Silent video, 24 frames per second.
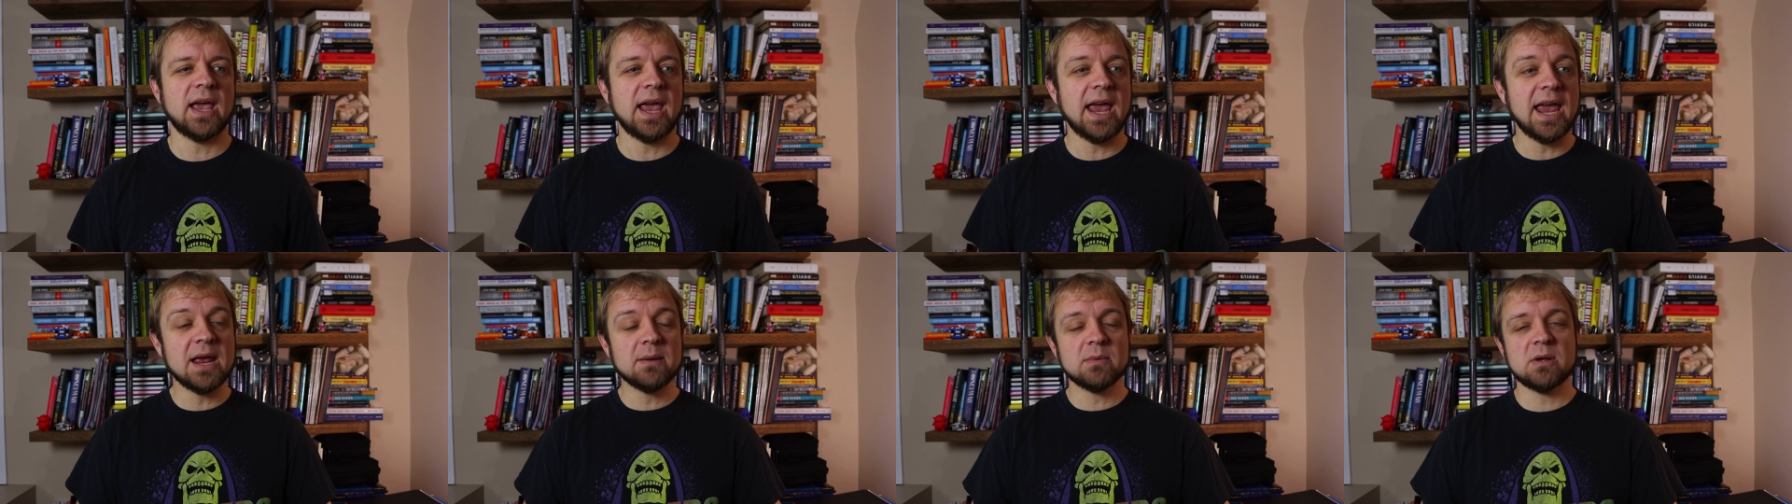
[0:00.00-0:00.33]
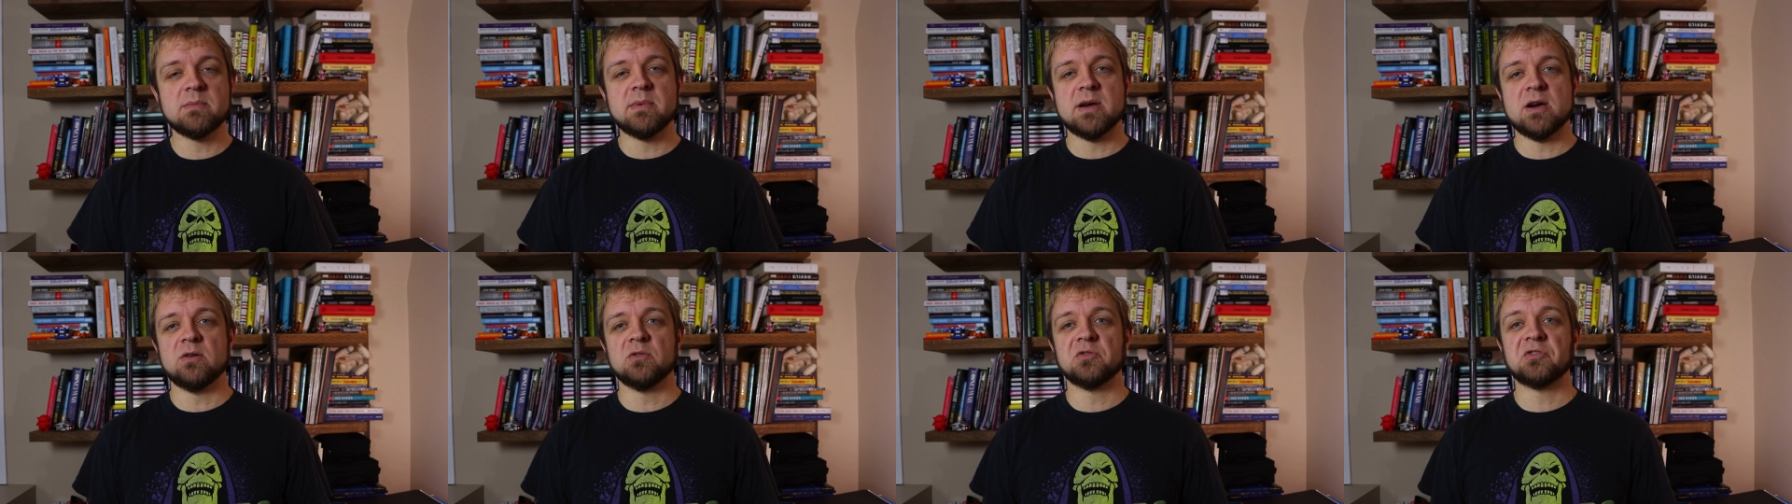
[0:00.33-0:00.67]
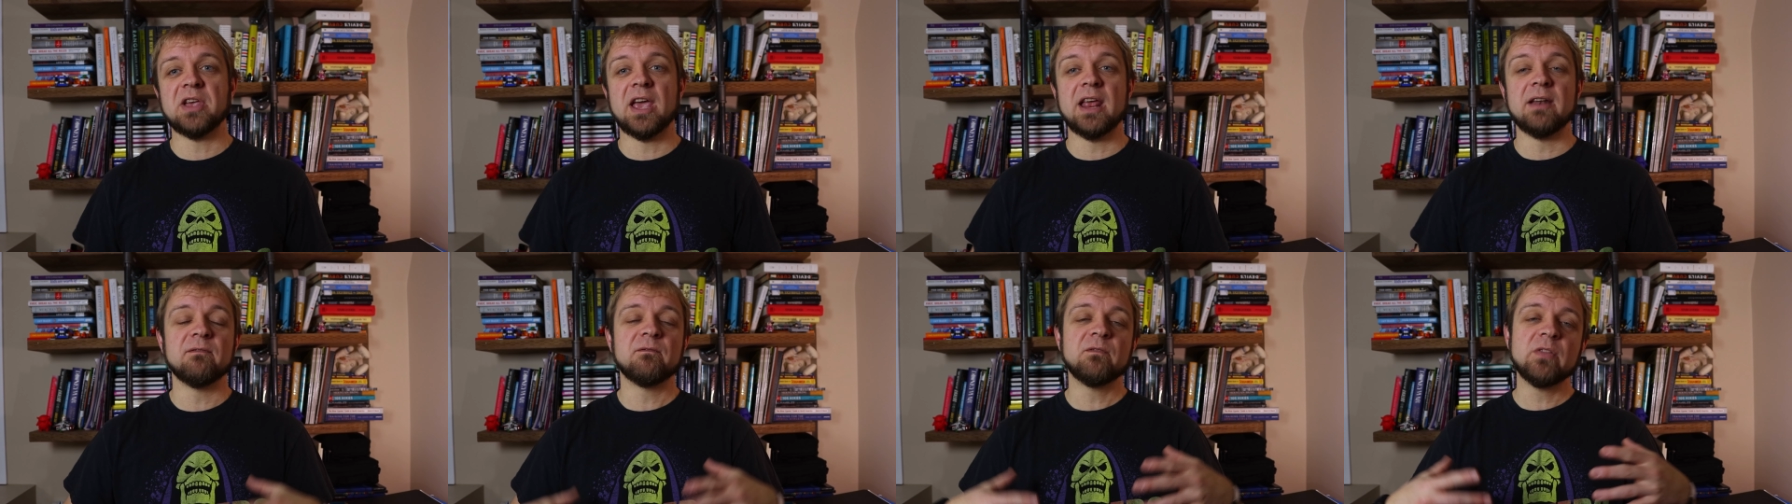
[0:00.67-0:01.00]
and my mouse
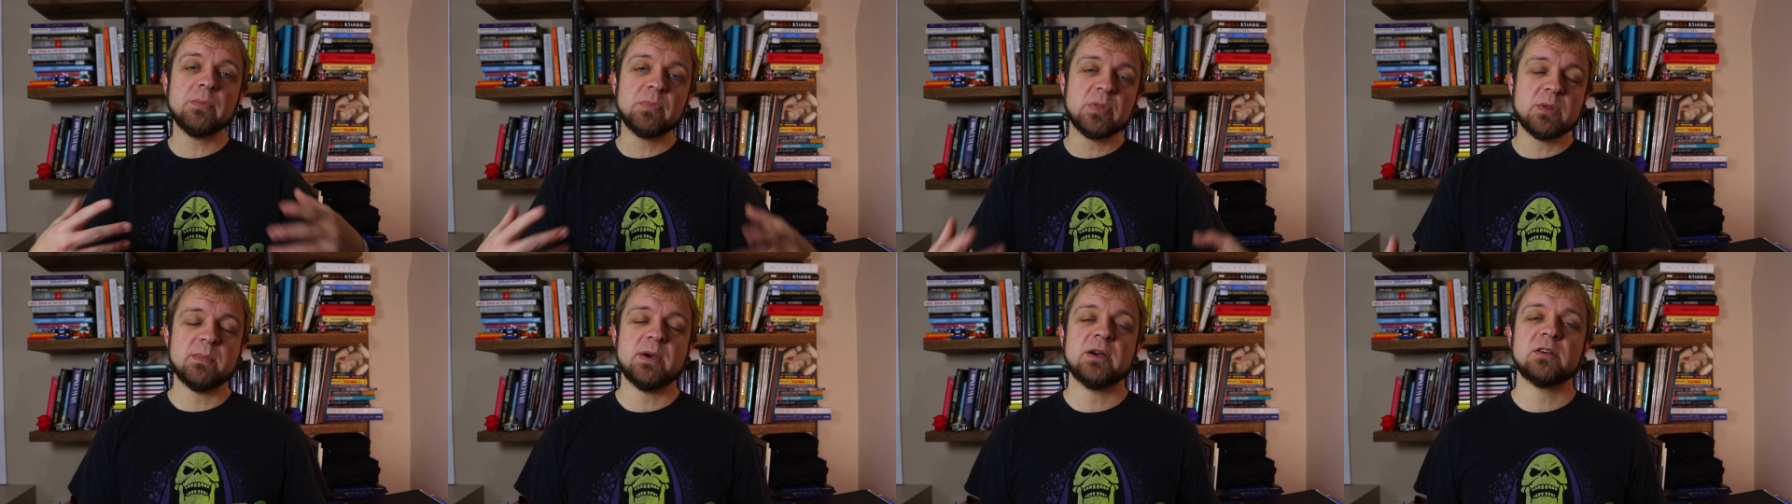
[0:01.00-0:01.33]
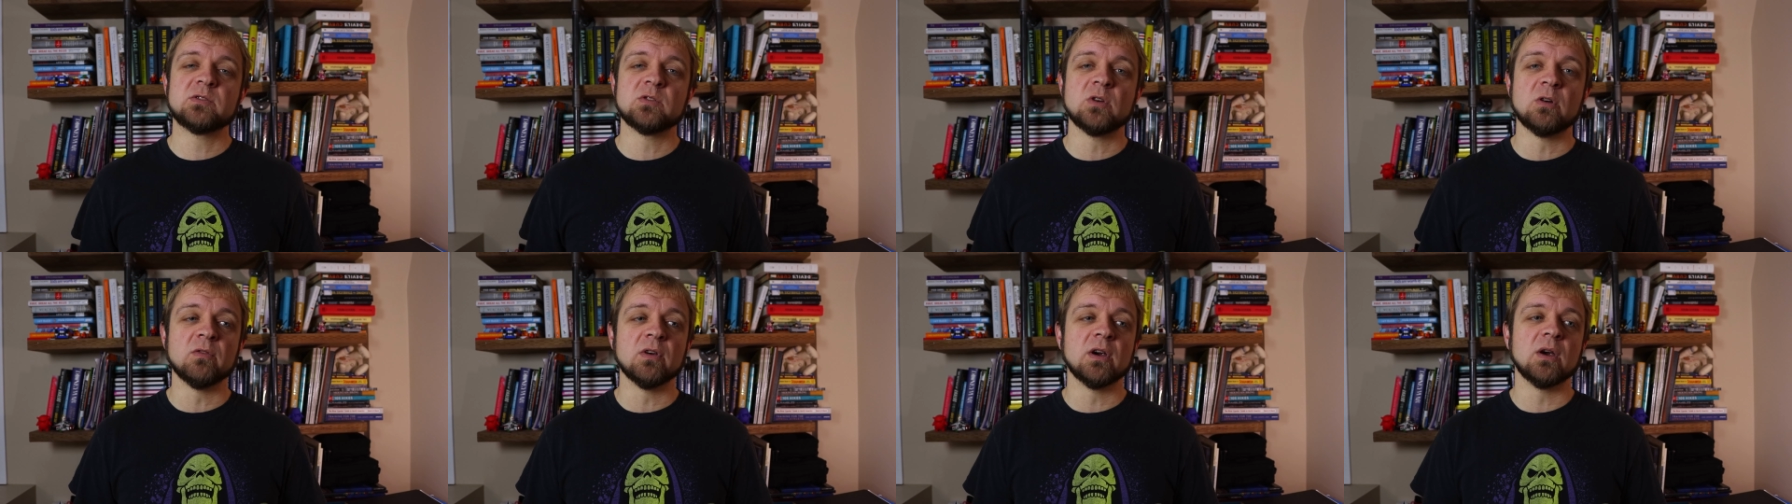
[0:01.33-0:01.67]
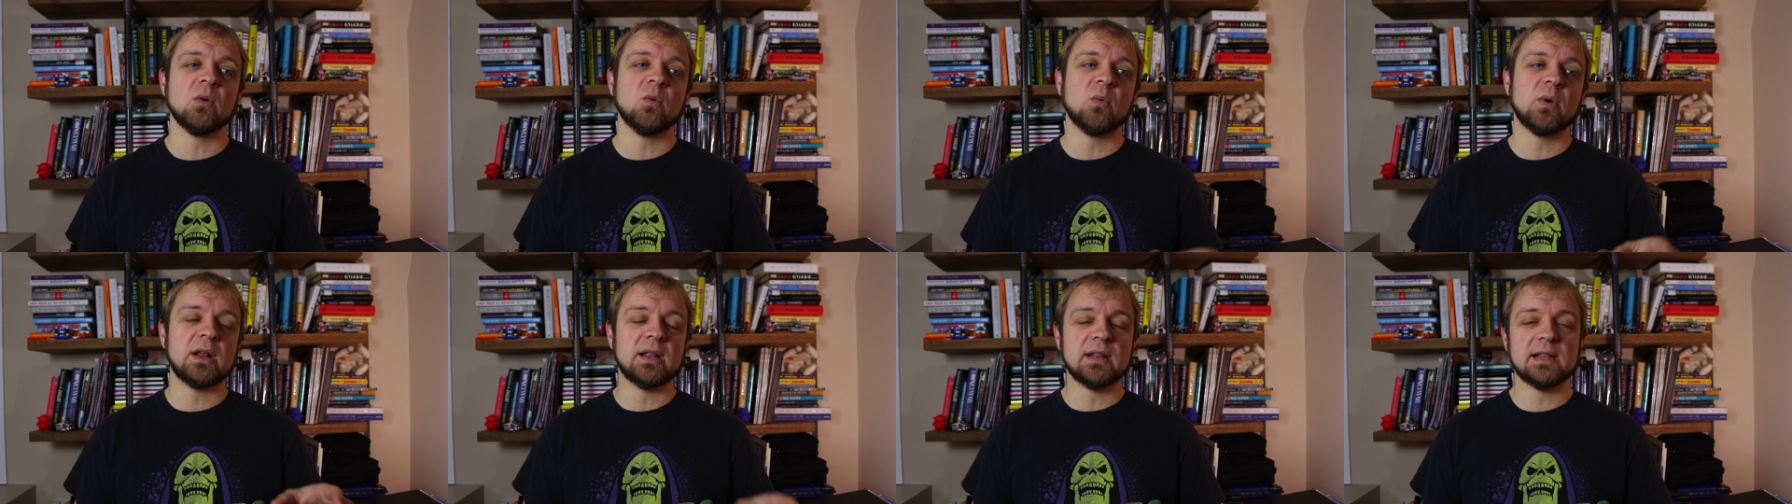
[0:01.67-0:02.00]
and flip the mouse over
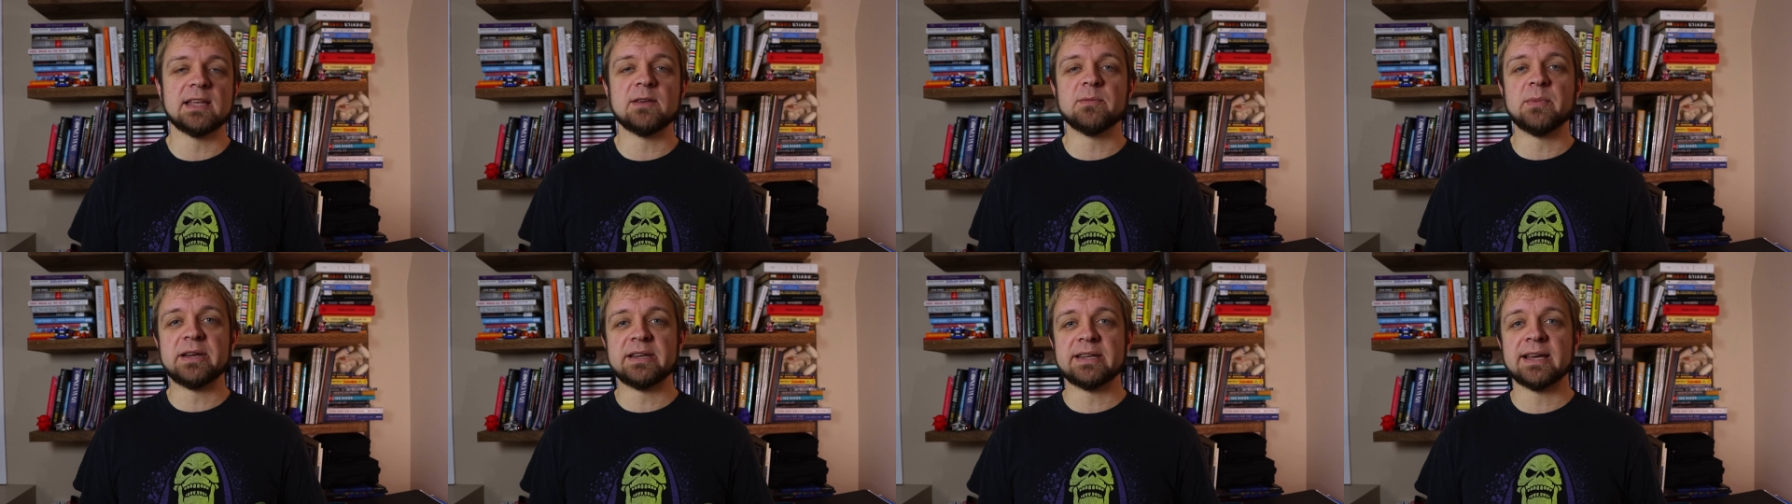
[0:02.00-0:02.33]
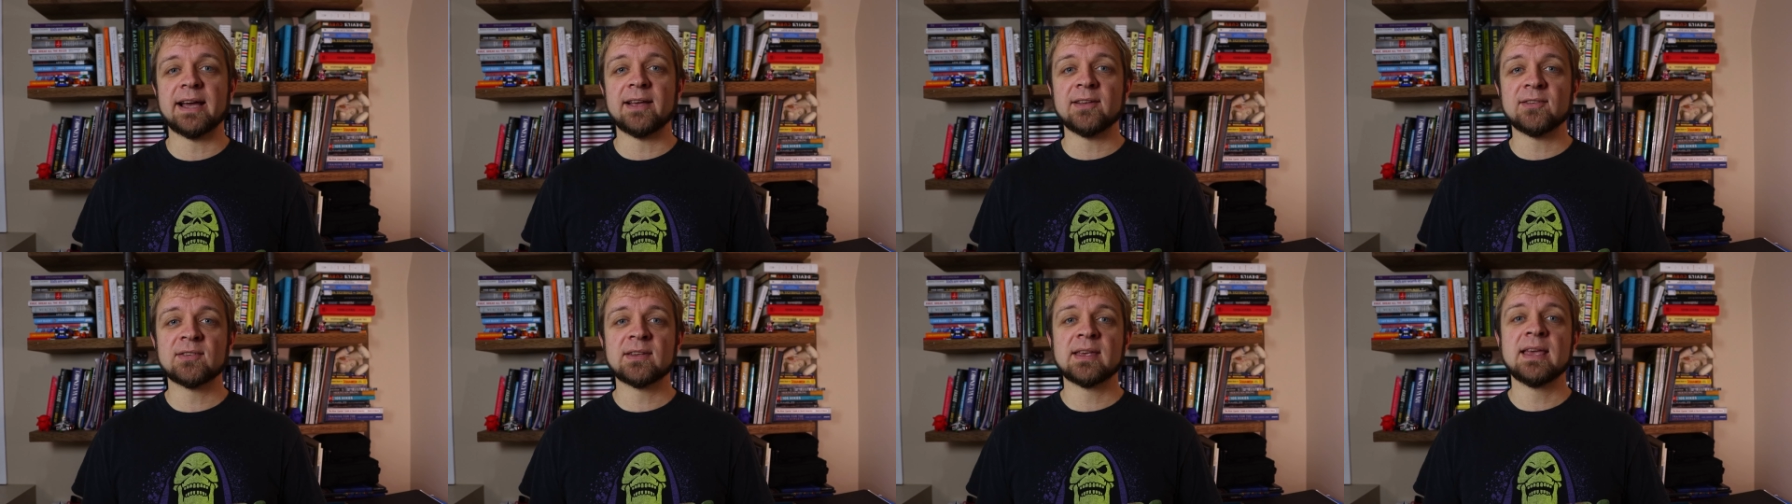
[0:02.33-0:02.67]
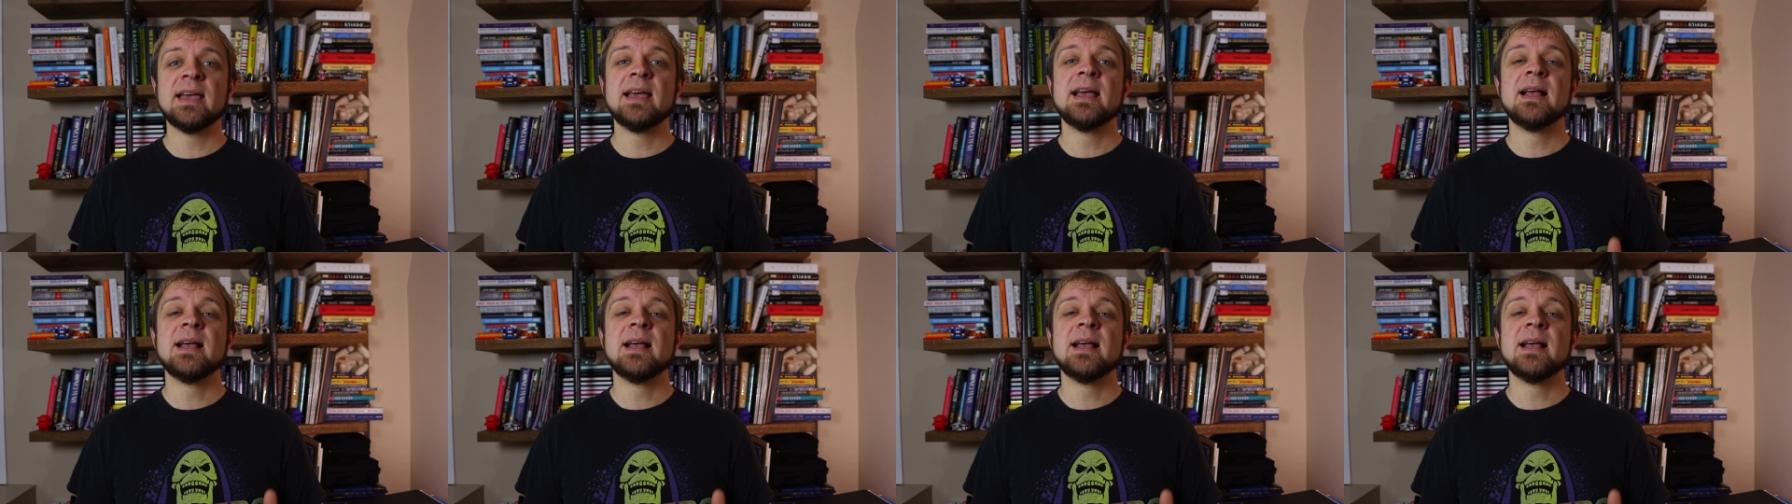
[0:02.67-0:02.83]
when I leave my desk.